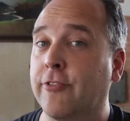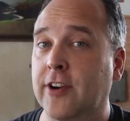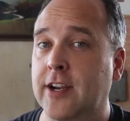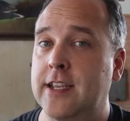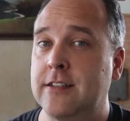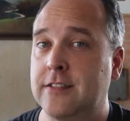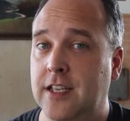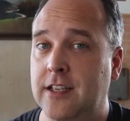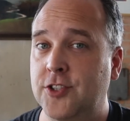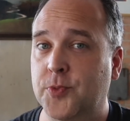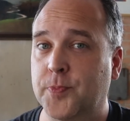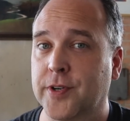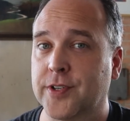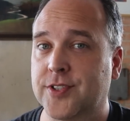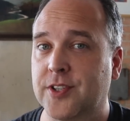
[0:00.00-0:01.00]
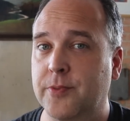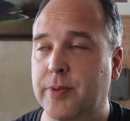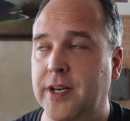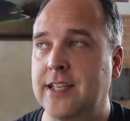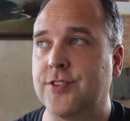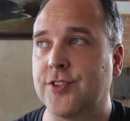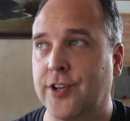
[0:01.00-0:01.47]
a very intense person,
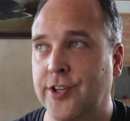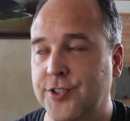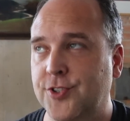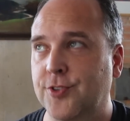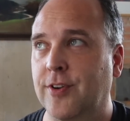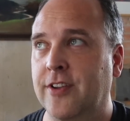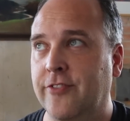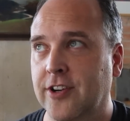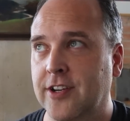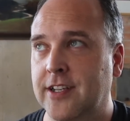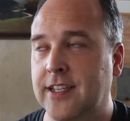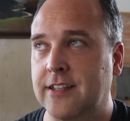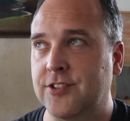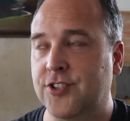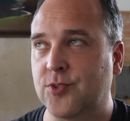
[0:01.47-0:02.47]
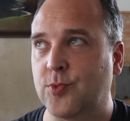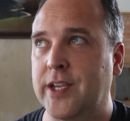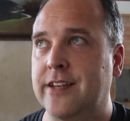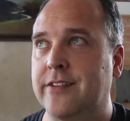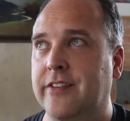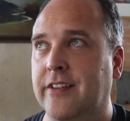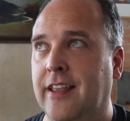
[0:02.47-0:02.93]
but he's also a very
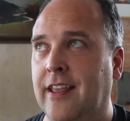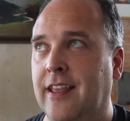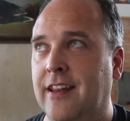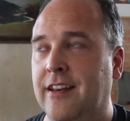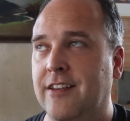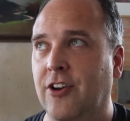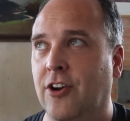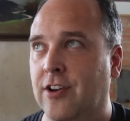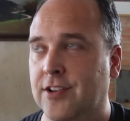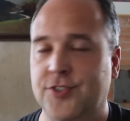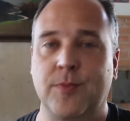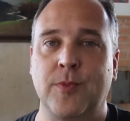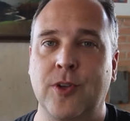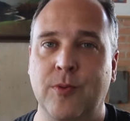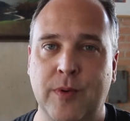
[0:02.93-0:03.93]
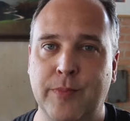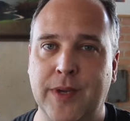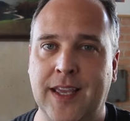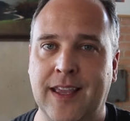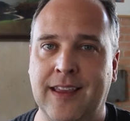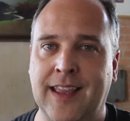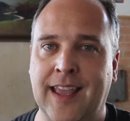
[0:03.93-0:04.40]
sweet and awesome human
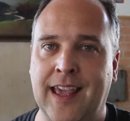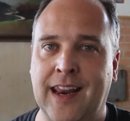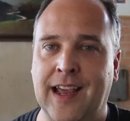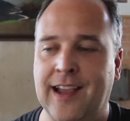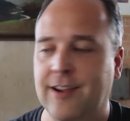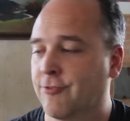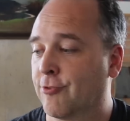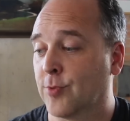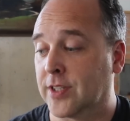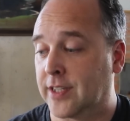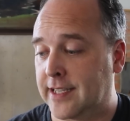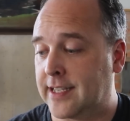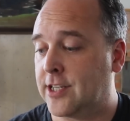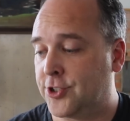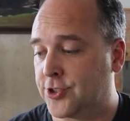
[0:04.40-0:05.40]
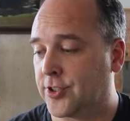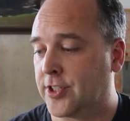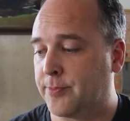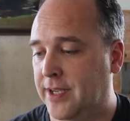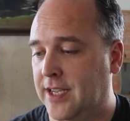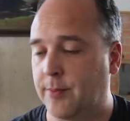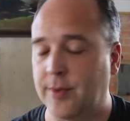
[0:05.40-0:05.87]
being, and I've really
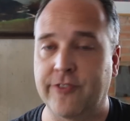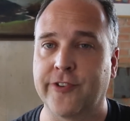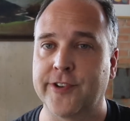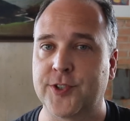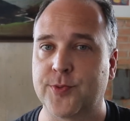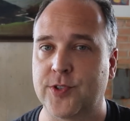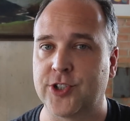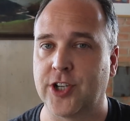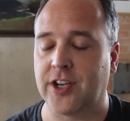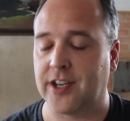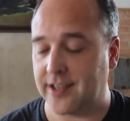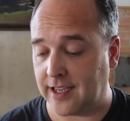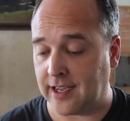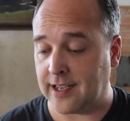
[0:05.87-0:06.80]
enjoyed becoming friends with John.